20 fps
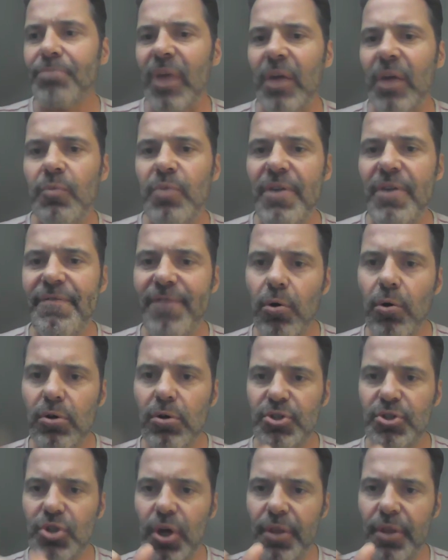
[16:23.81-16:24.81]
And we
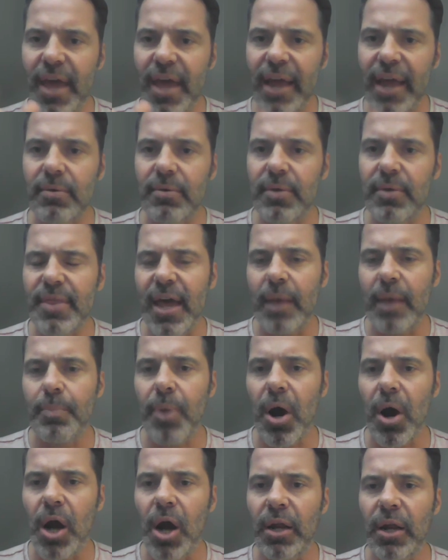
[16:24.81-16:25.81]
focused on that
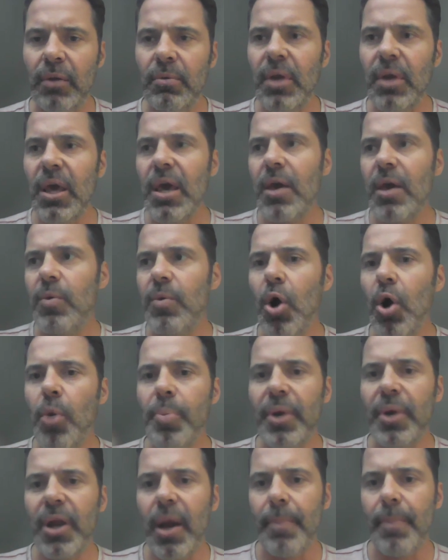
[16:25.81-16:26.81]
part. And we
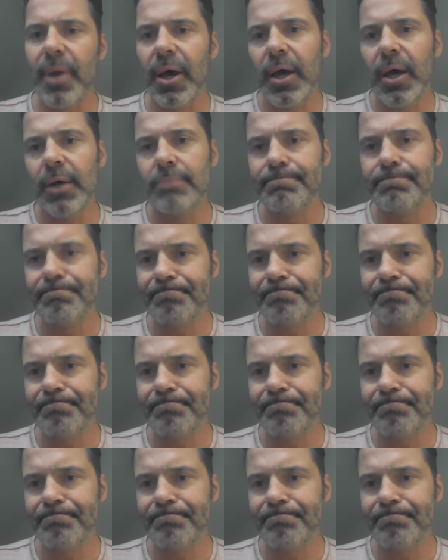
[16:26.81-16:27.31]
opened up a